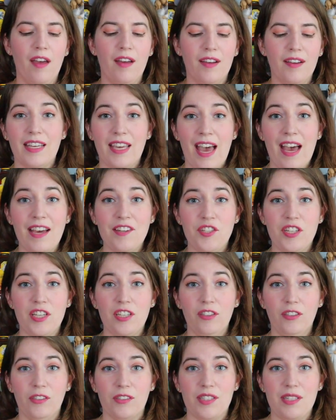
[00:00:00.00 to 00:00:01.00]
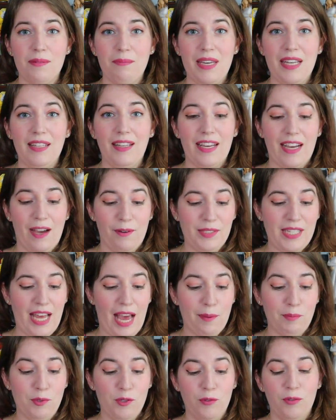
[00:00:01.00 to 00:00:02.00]
The cashier looked at me like I was
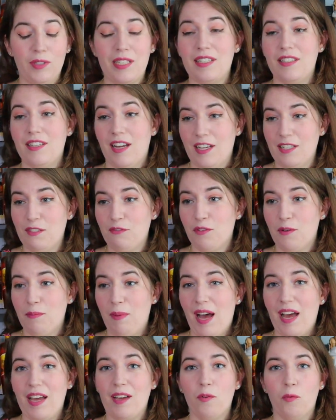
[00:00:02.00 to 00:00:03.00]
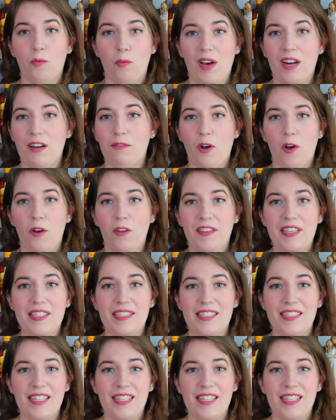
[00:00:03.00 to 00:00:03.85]
absolutely nuts for buying one of all of these.